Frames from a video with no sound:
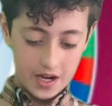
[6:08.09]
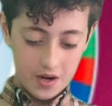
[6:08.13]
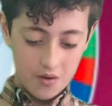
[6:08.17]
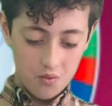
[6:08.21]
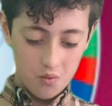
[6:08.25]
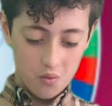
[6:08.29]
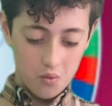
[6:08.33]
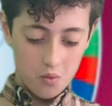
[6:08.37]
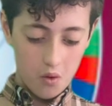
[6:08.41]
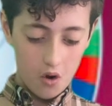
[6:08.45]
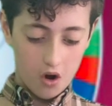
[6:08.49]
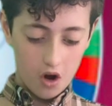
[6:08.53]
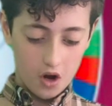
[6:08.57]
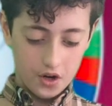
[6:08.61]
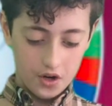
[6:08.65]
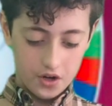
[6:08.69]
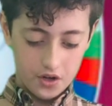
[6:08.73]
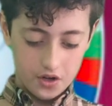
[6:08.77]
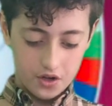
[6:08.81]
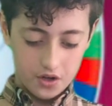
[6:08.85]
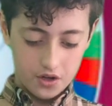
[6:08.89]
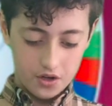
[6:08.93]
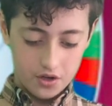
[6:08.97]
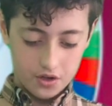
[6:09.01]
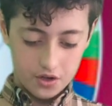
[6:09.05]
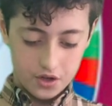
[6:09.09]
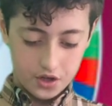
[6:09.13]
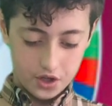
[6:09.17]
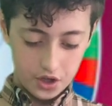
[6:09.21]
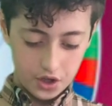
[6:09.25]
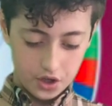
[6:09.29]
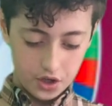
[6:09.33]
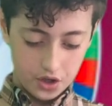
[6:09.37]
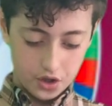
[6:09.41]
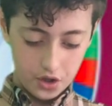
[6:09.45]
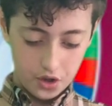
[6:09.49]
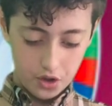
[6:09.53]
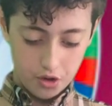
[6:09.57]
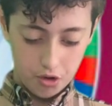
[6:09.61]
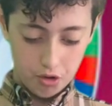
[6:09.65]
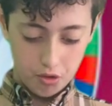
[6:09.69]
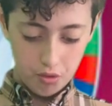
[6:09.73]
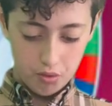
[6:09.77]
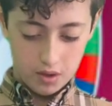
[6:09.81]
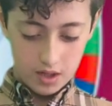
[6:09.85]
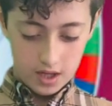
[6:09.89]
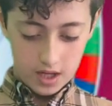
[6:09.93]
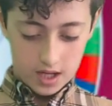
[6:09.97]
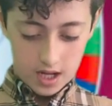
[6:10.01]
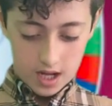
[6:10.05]
one
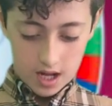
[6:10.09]
to